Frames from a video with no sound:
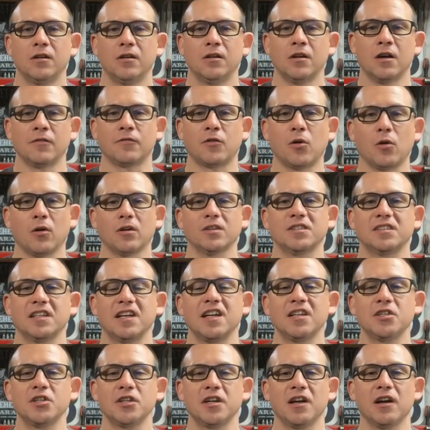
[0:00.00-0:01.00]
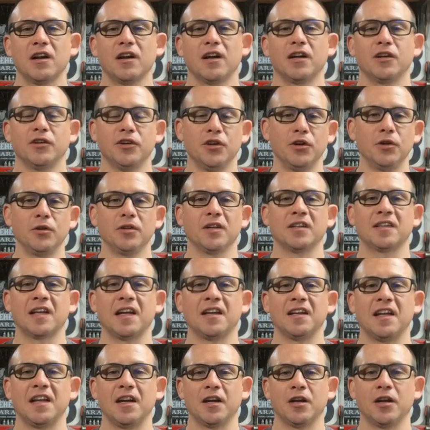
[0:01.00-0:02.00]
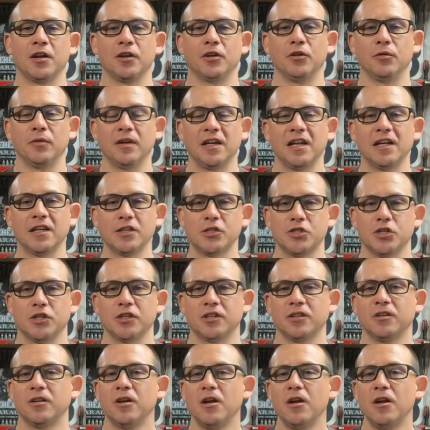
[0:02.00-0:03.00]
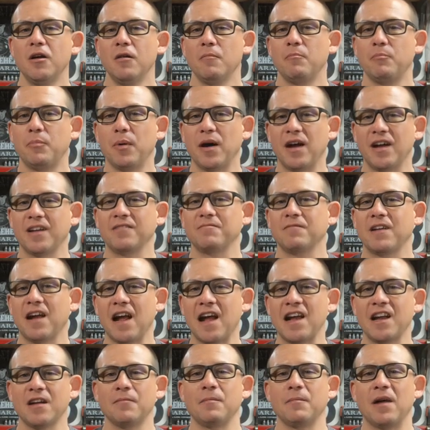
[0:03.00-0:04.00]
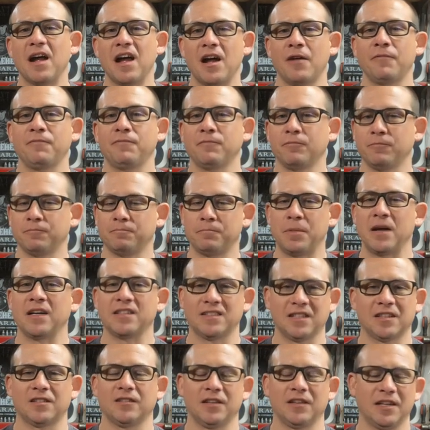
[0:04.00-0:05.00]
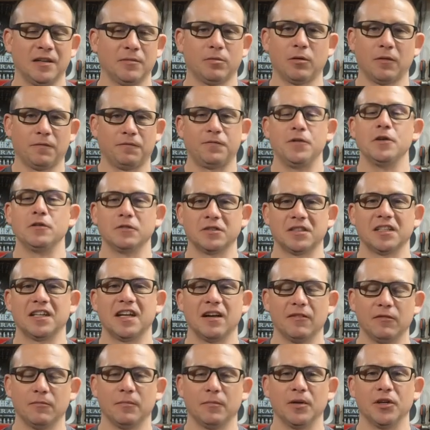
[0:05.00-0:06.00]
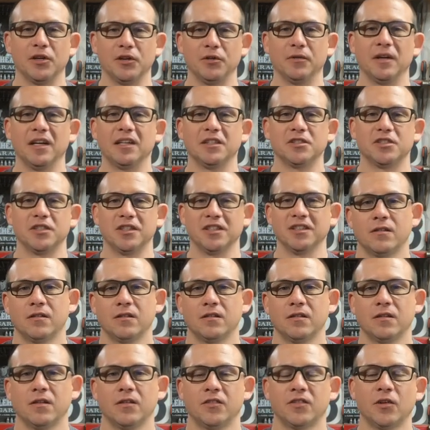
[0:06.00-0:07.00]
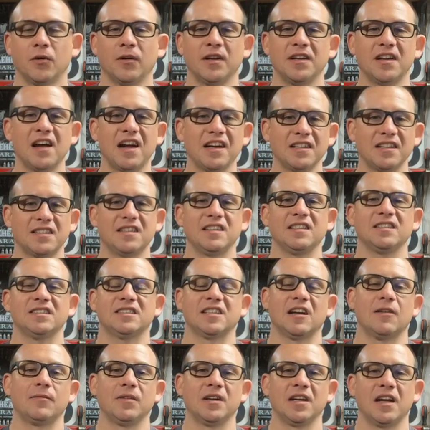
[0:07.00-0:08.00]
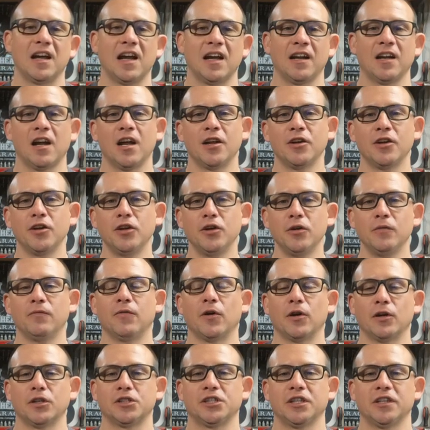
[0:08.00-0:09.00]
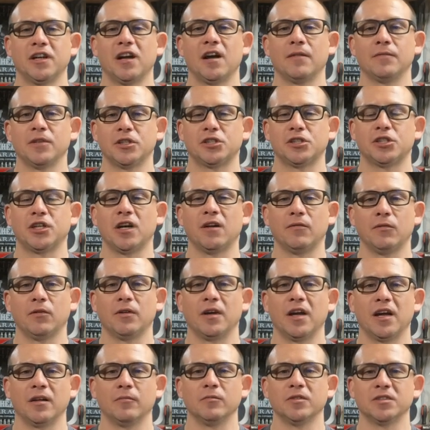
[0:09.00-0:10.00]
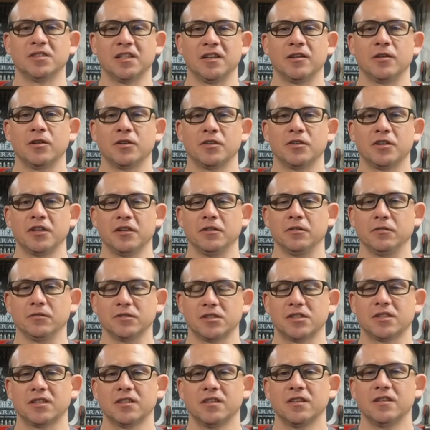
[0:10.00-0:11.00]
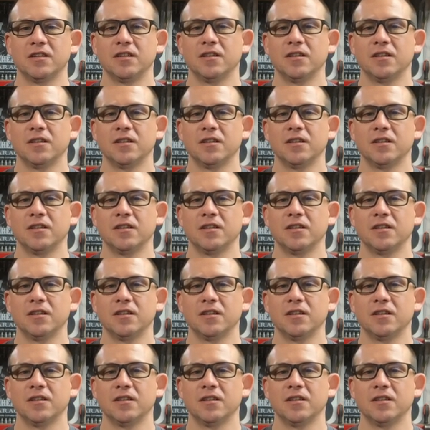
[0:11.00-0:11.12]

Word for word: Of course, engineering knew that they needed a new engine, but A M F basically refused to give them a new engine. So in nineteen seventy-eight, a new version of the Shovelhead was introduced.